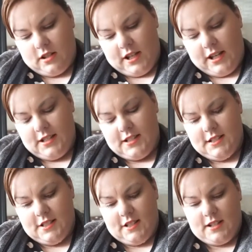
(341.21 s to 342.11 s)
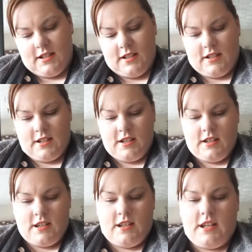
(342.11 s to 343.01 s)
It's
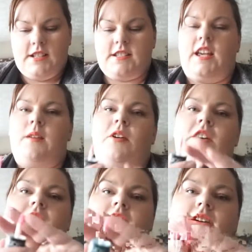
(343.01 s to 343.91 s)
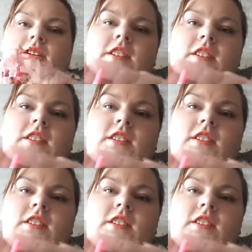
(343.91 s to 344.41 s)
came out in a